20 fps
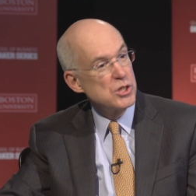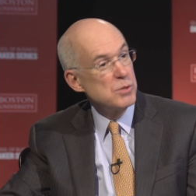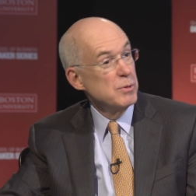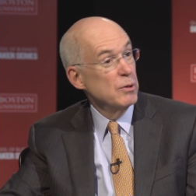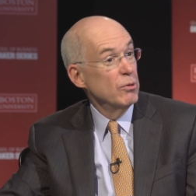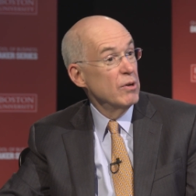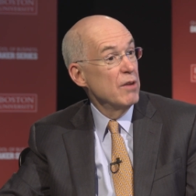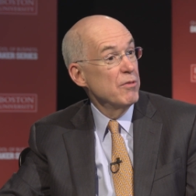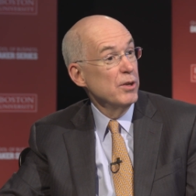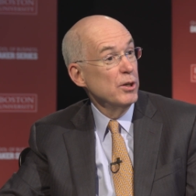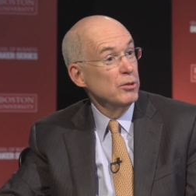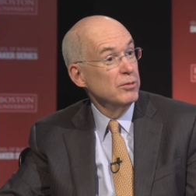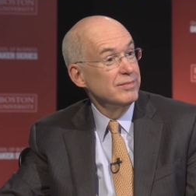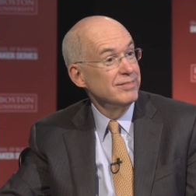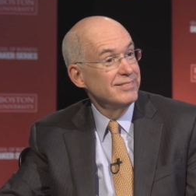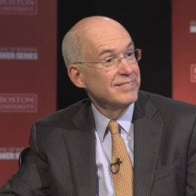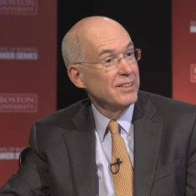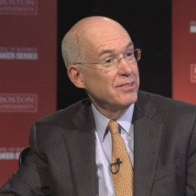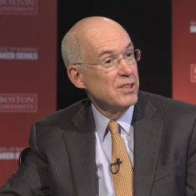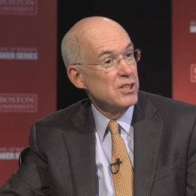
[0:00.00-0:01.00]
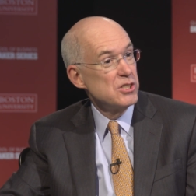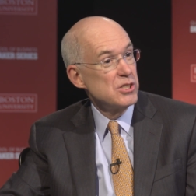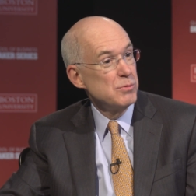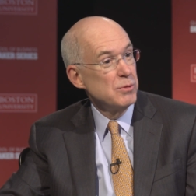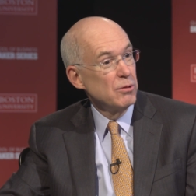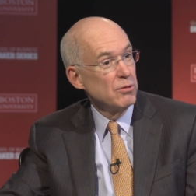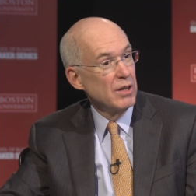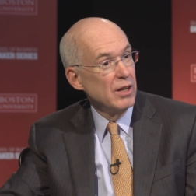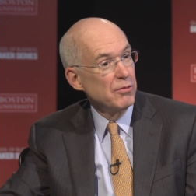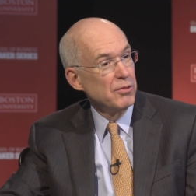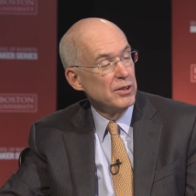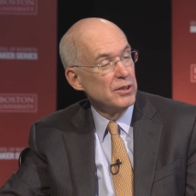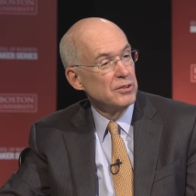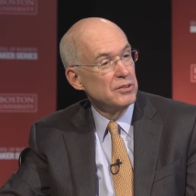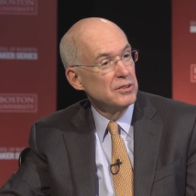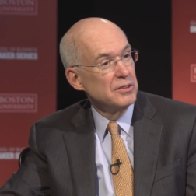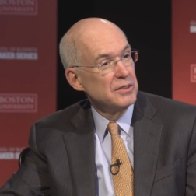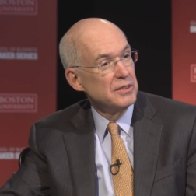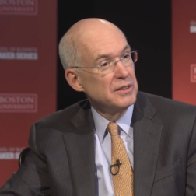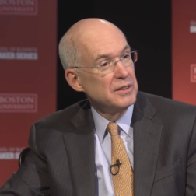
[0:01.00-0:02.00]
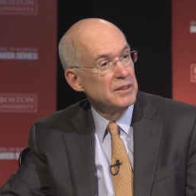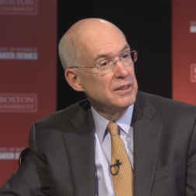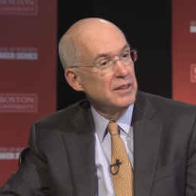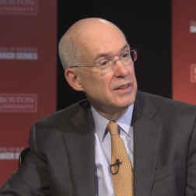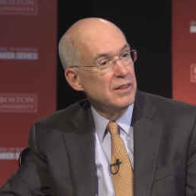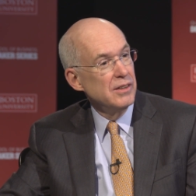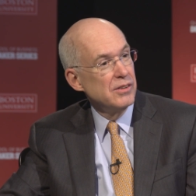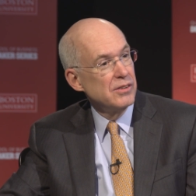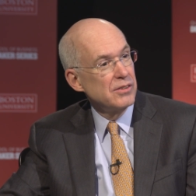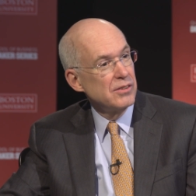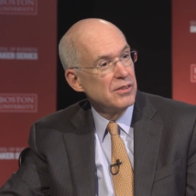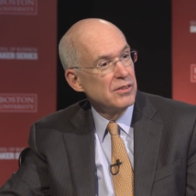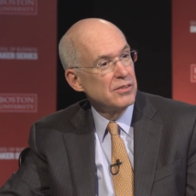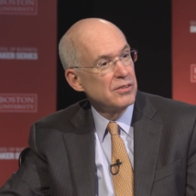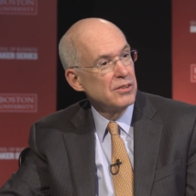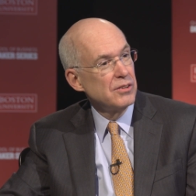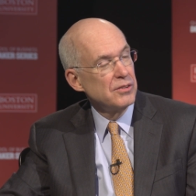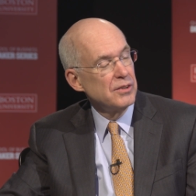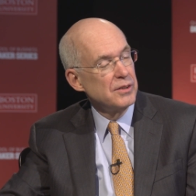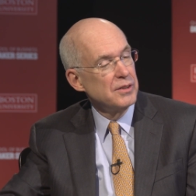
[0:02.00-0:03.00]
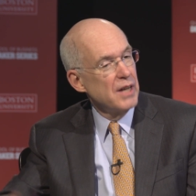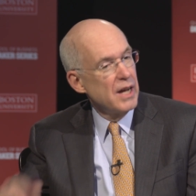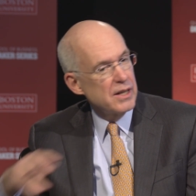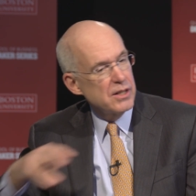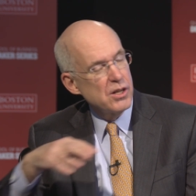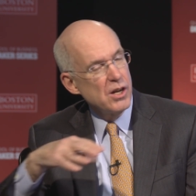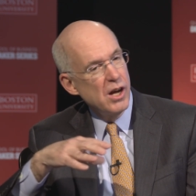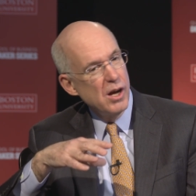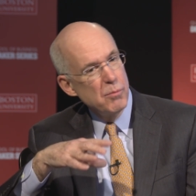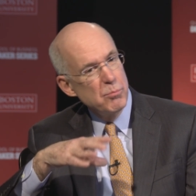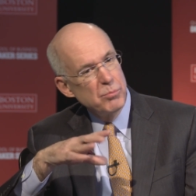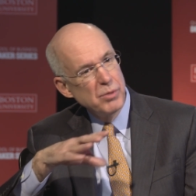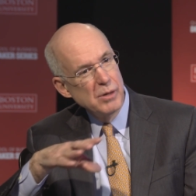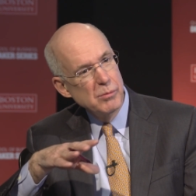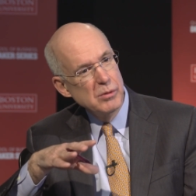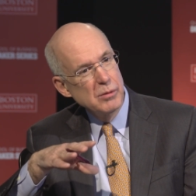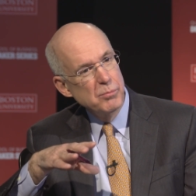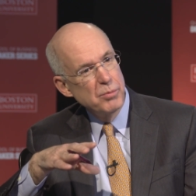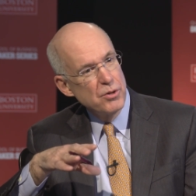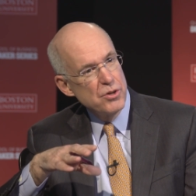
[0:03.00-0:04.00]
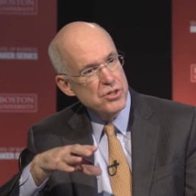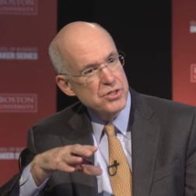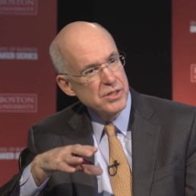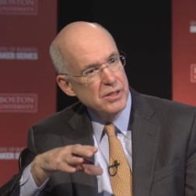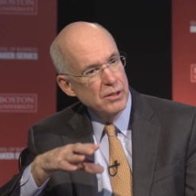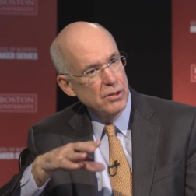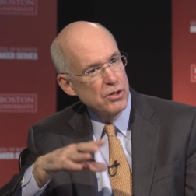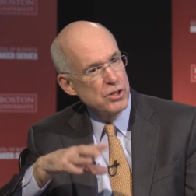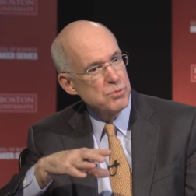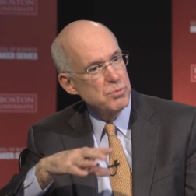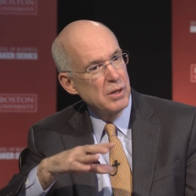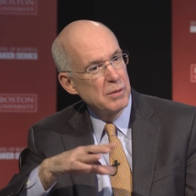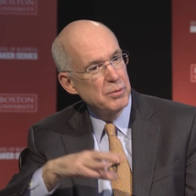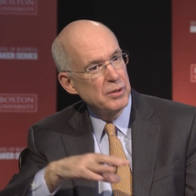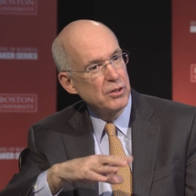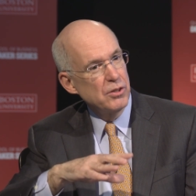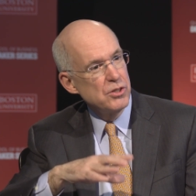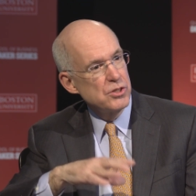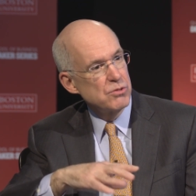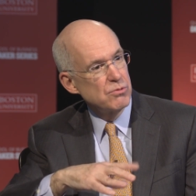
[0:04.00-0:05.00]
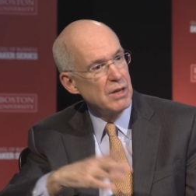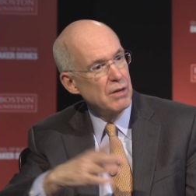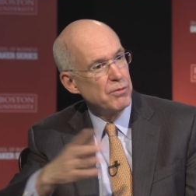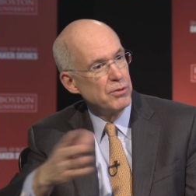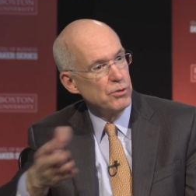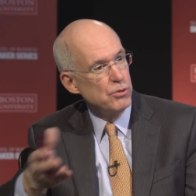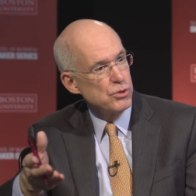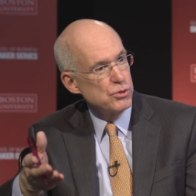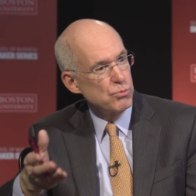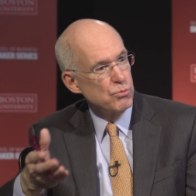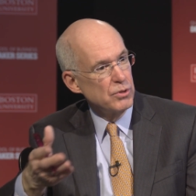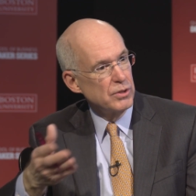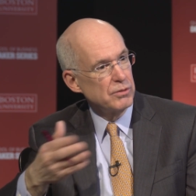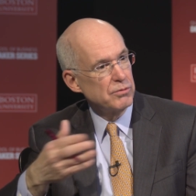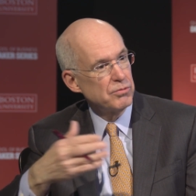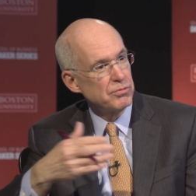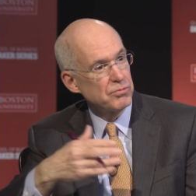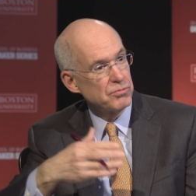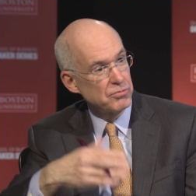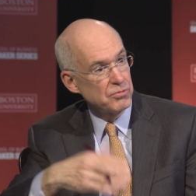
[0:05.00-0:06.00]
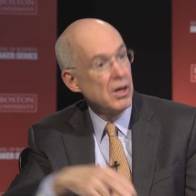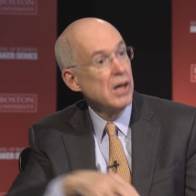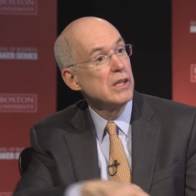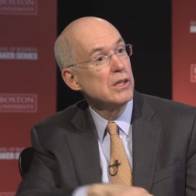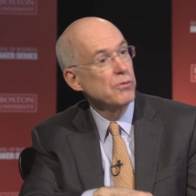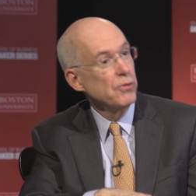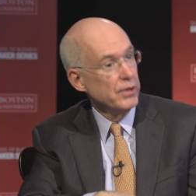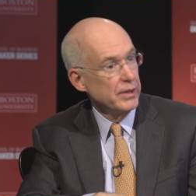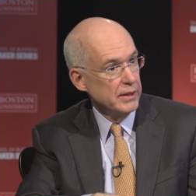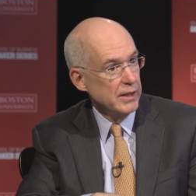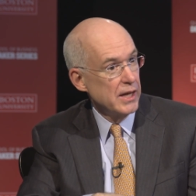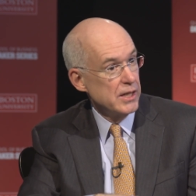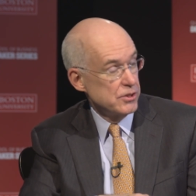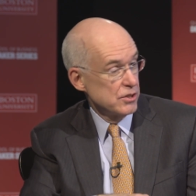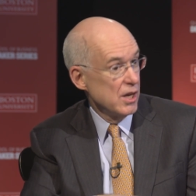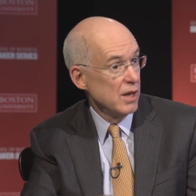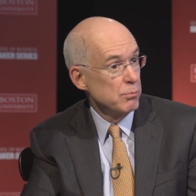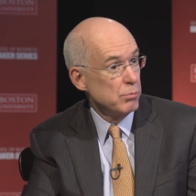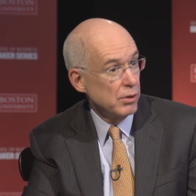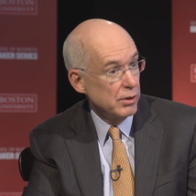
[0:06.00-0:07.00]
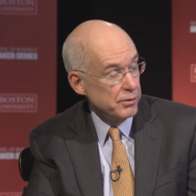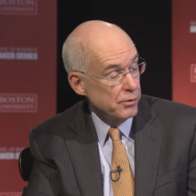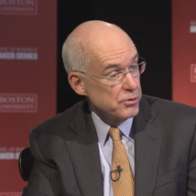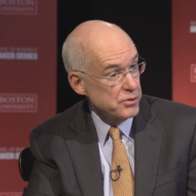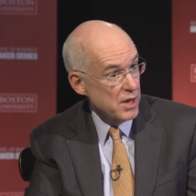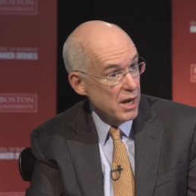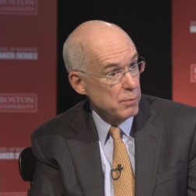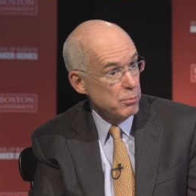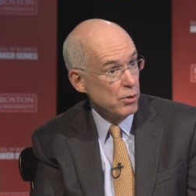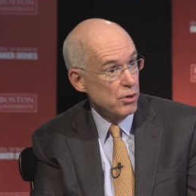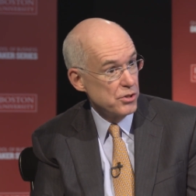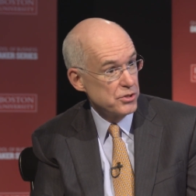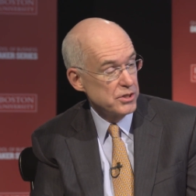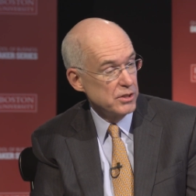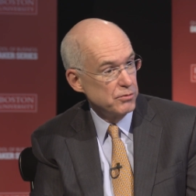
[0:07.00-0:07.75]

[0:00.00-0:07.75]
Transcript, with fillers: to be revenue. There needs to be revenue. There needs to be revenue, right. So the dot-com bubble burst in large part because the revenues weren't following those, eyeball, those eyeballs,